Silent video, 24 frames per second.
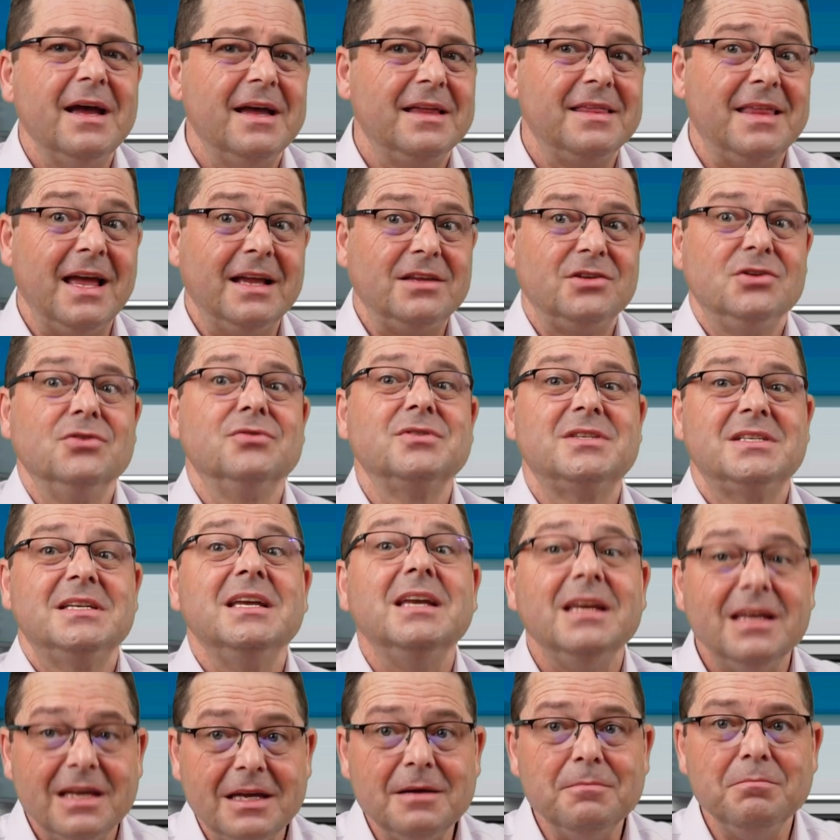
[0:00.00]
that you'll
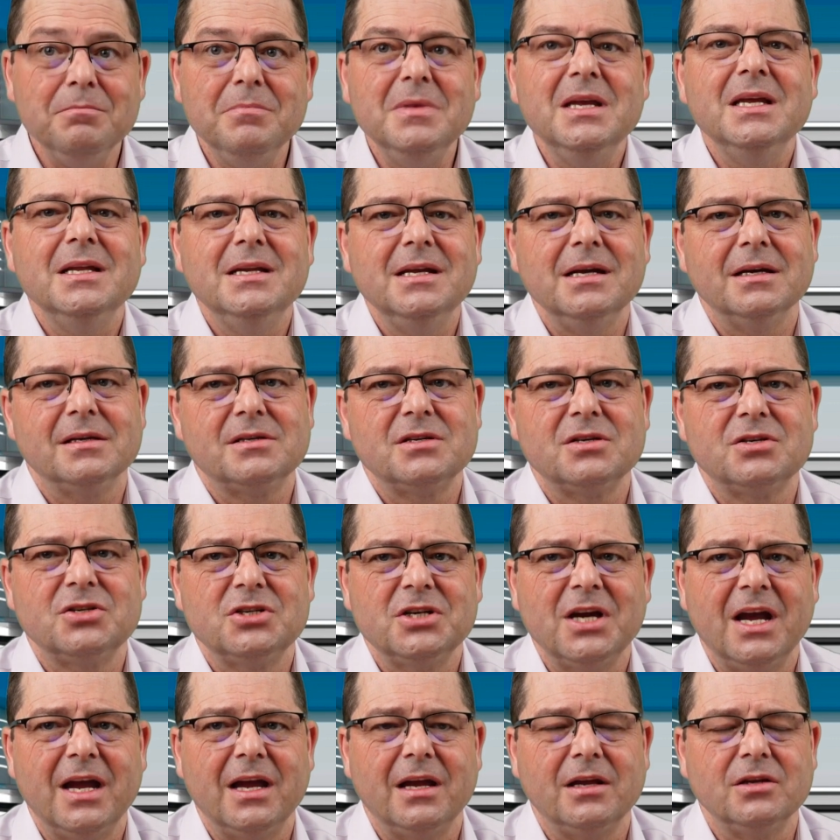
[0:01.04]
see immediate
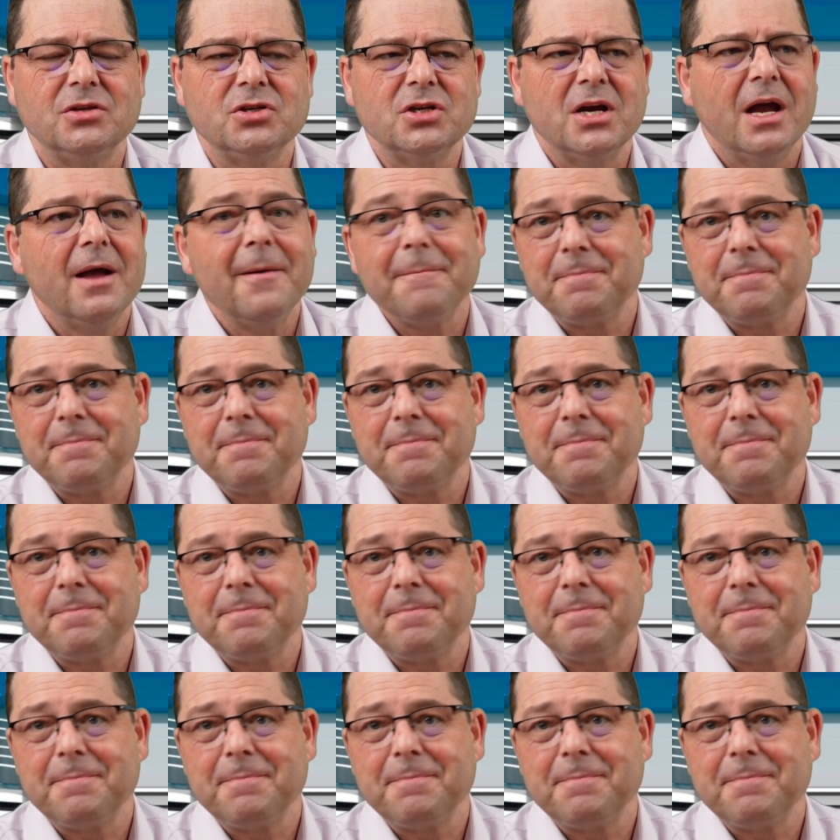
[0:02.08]
change.